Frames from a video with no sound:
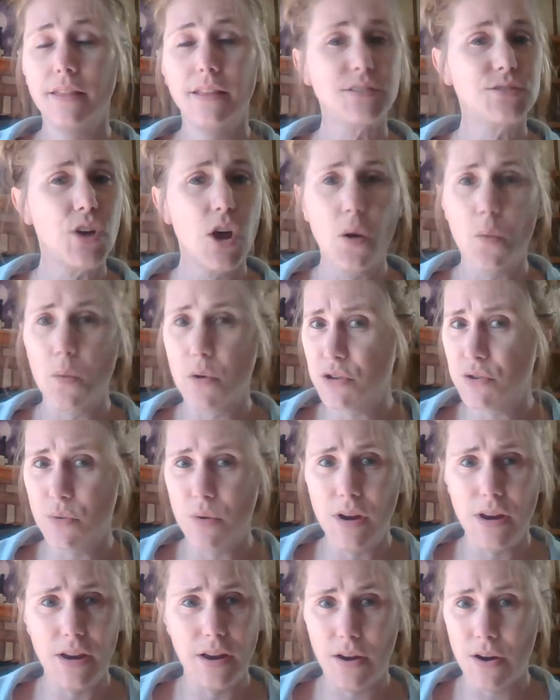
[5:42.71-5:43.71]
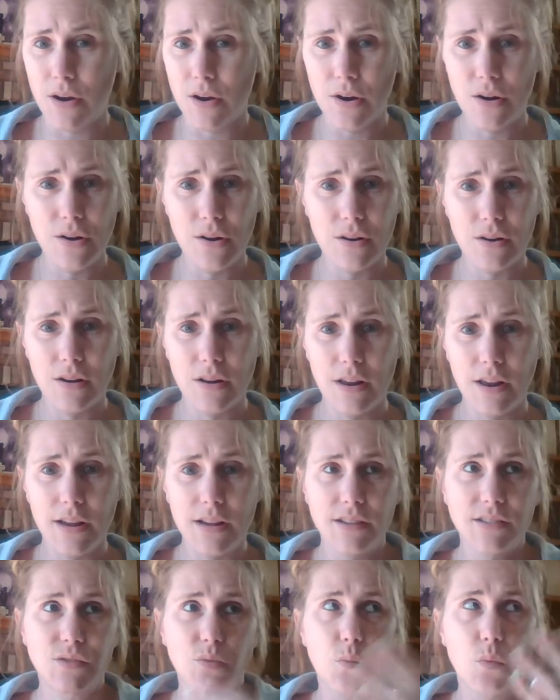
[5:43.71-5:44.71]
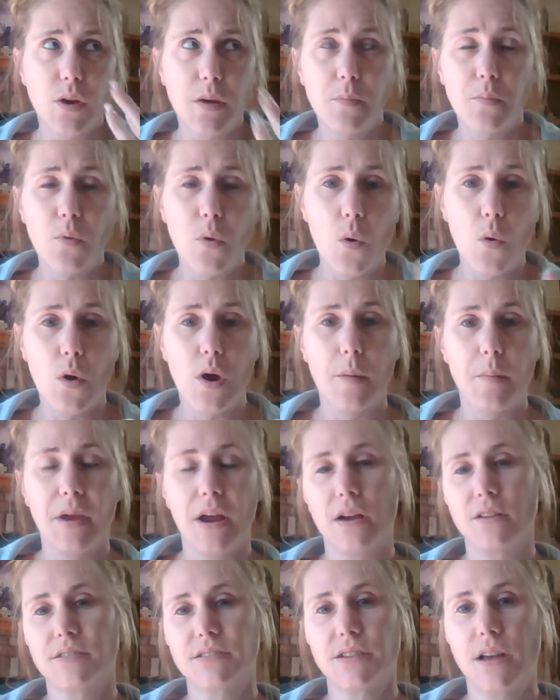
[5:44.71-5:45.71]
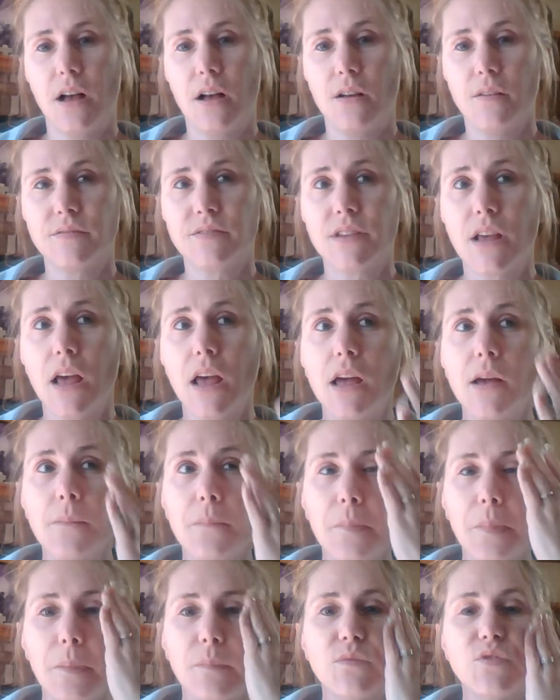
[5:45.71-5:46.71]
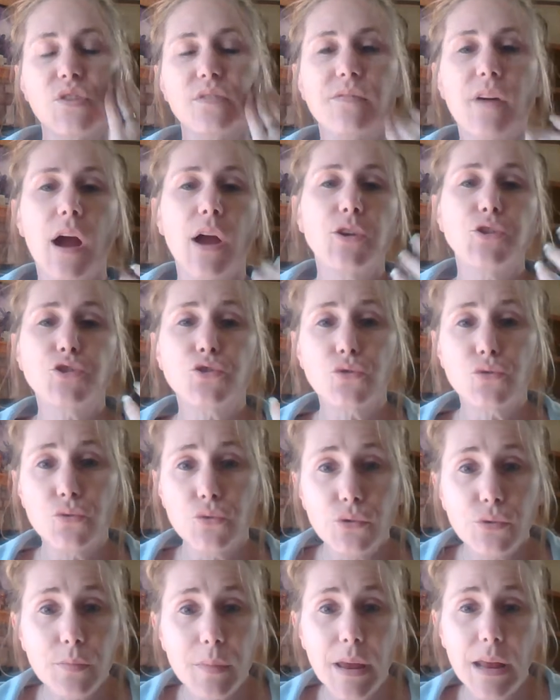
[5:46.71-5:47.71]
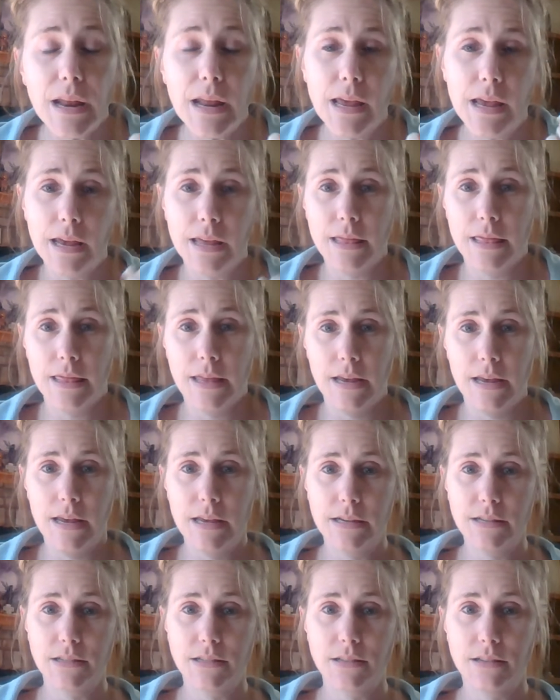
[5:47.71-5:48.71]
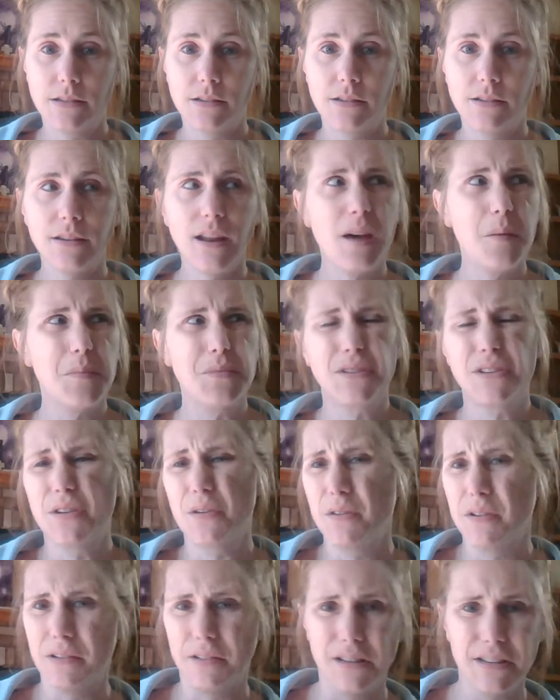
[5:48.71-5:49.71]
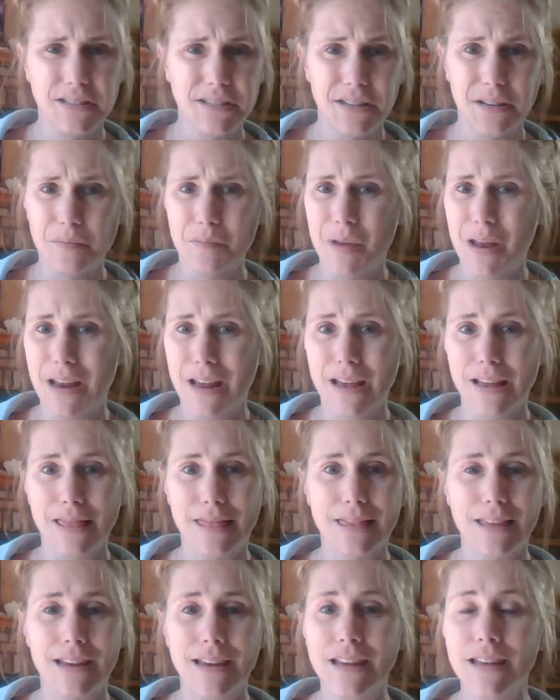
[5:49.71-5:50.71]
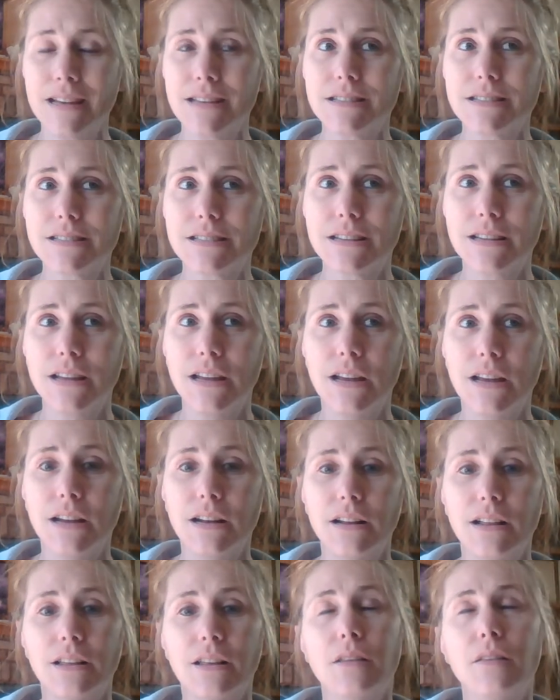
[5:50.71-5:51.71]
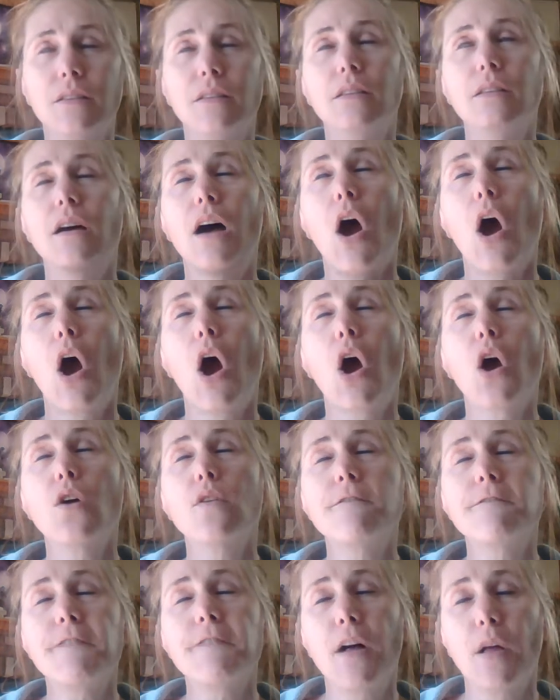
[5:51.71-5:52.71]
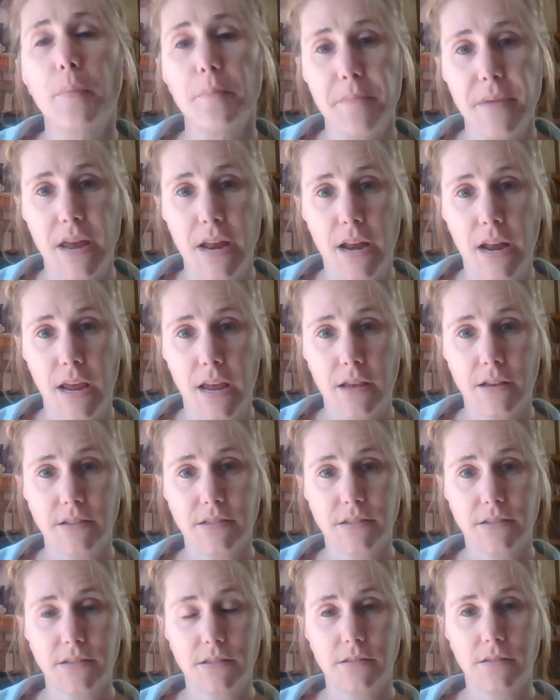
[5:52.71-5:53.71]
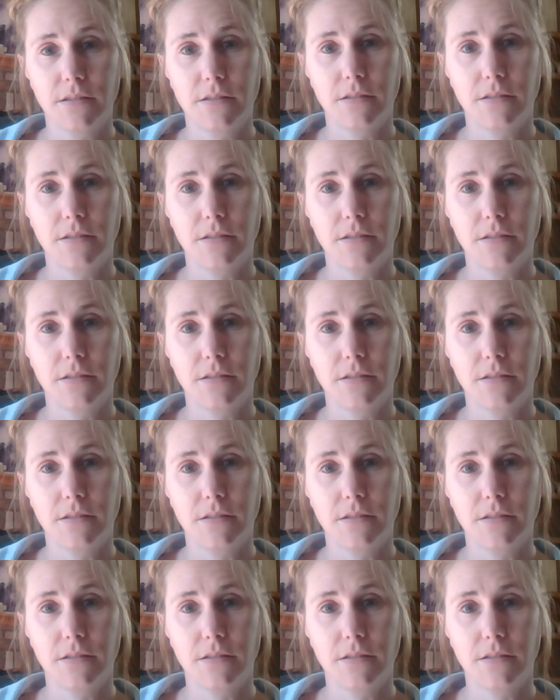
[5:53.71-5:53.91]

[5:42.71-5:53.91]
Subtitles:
That's all we're doing here is reprogramming ourselves to find true meaning in things, not materialistic meaning in things, heartfelt meanings.